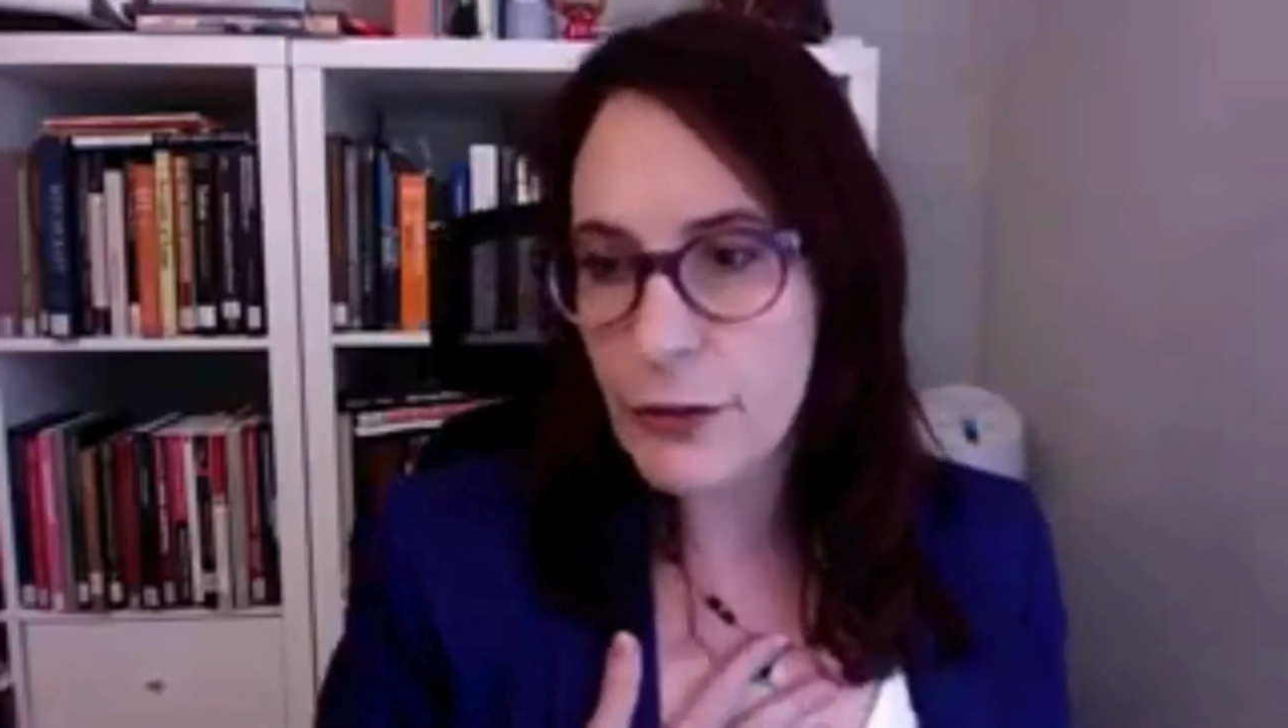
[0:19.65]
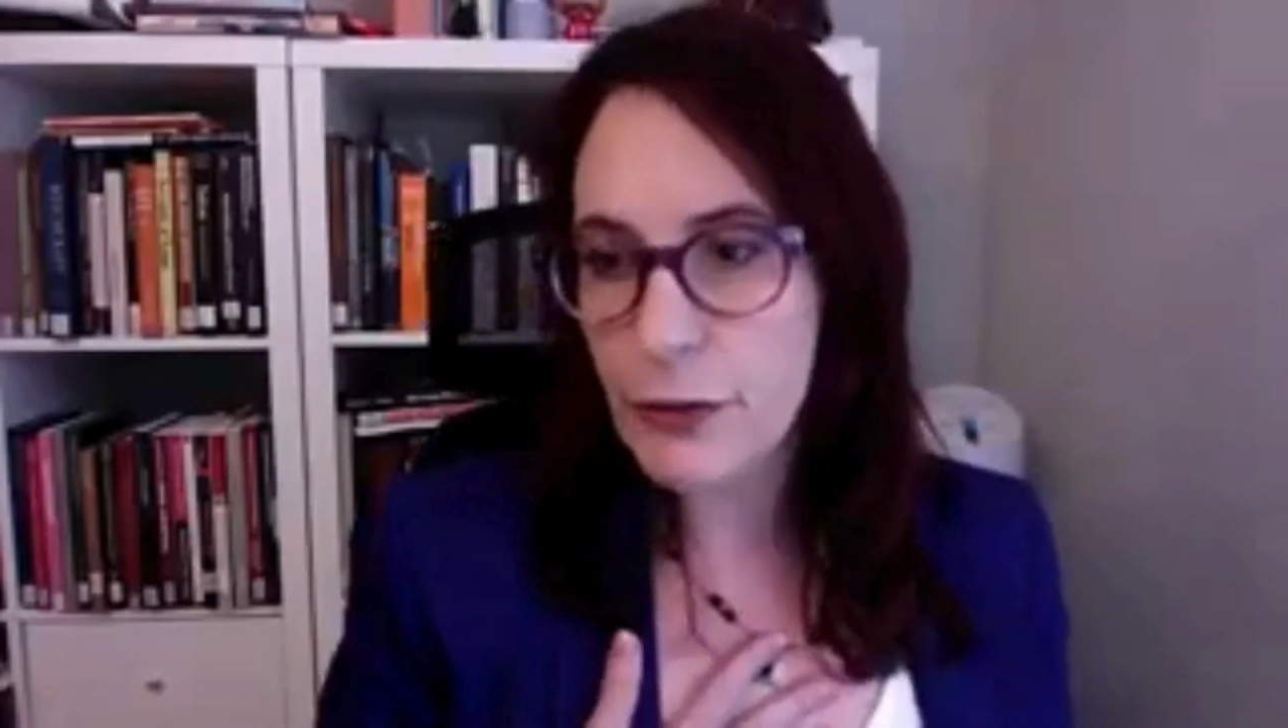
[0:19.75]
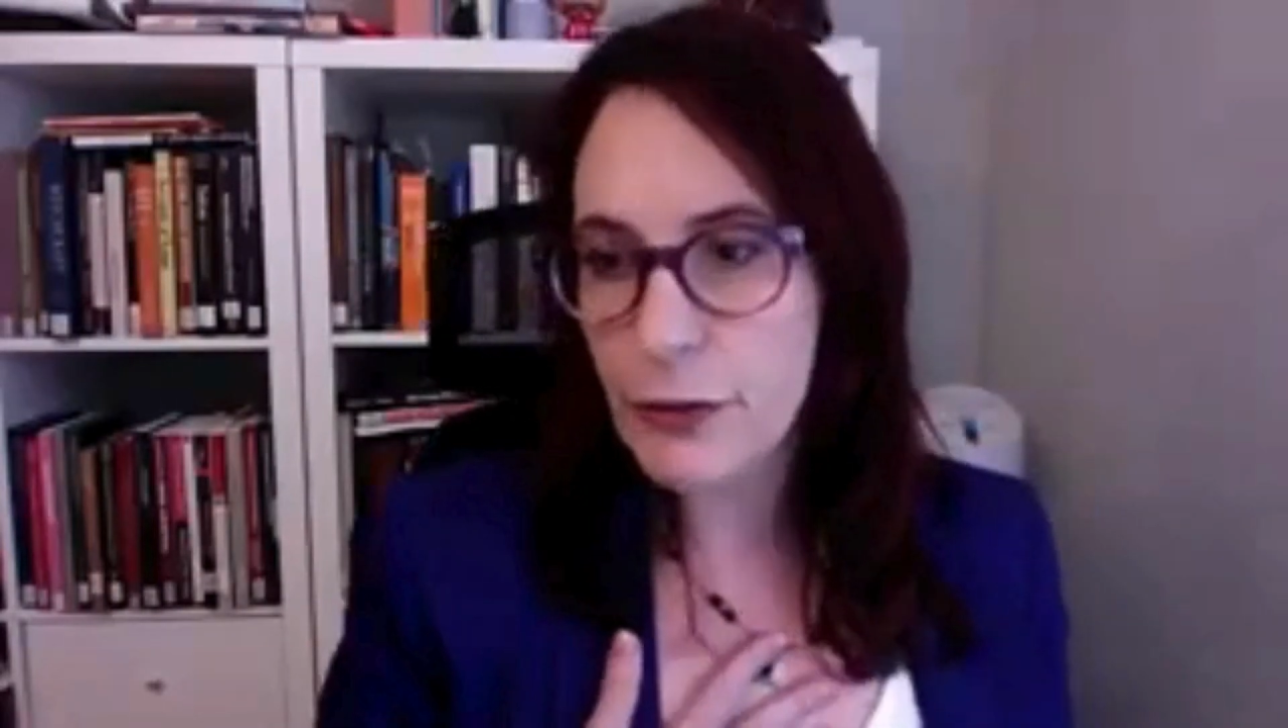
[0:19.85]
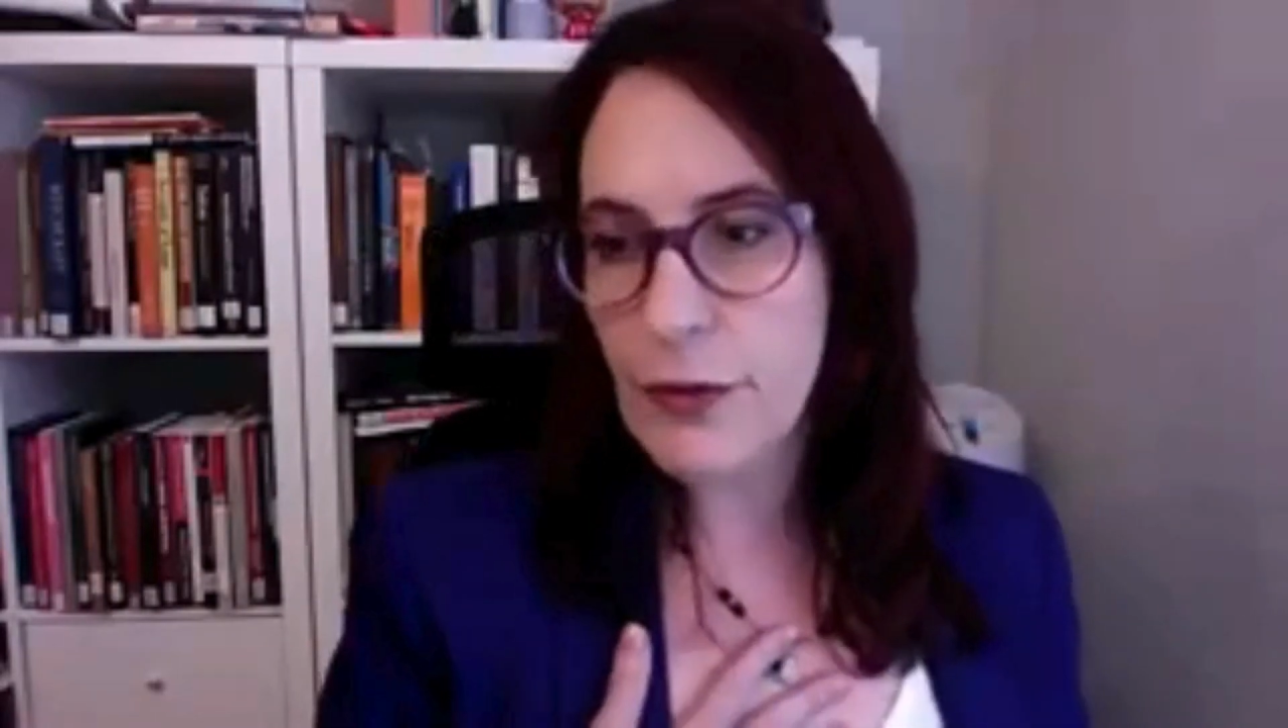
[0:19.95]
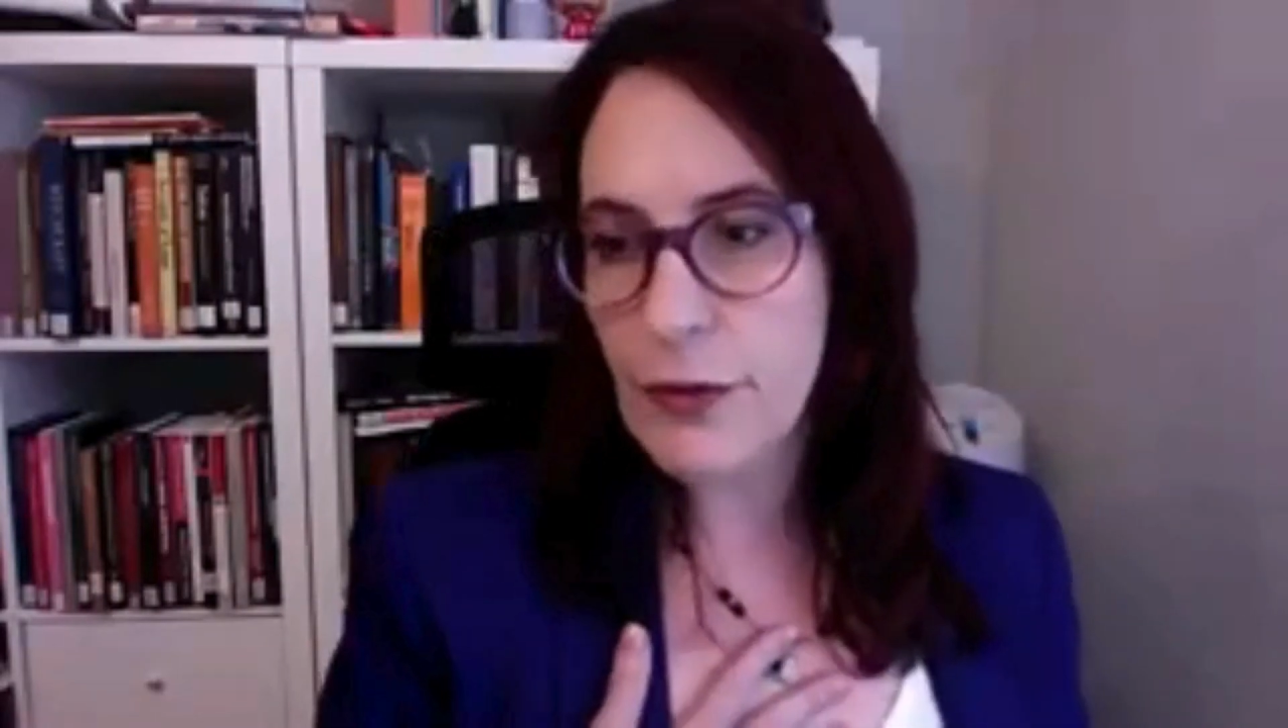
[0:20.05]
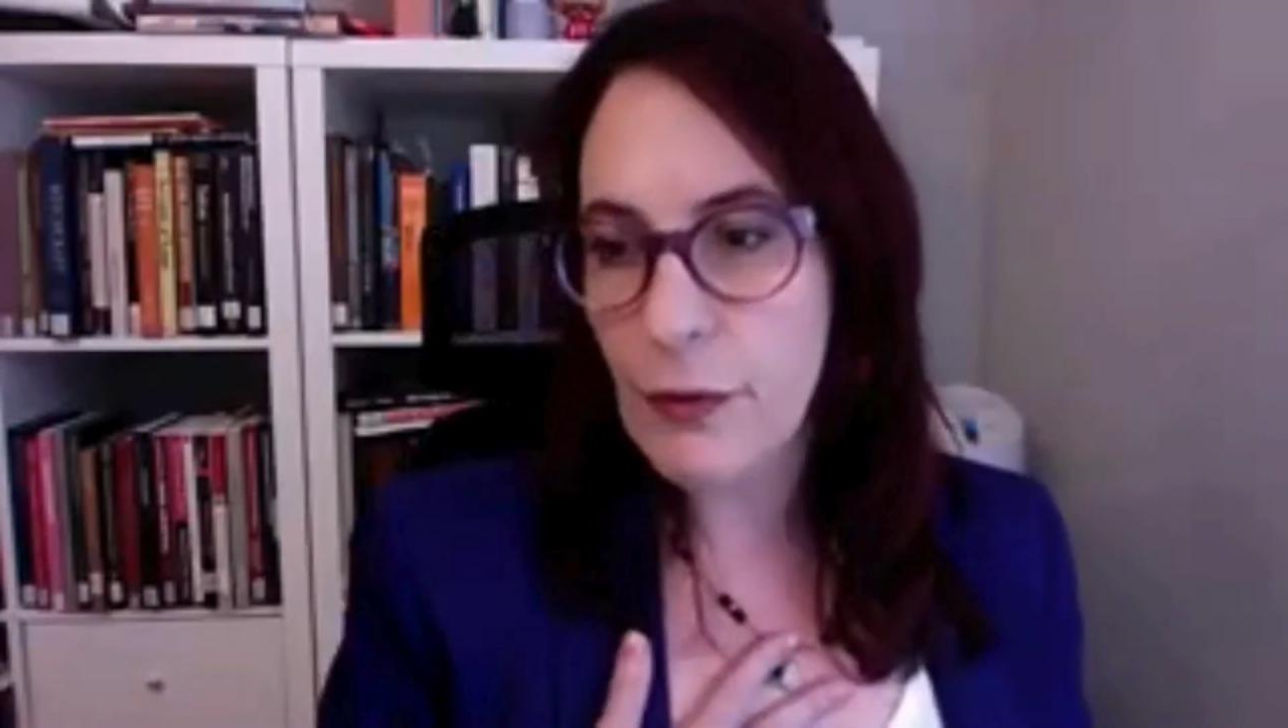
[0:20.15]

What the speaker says: to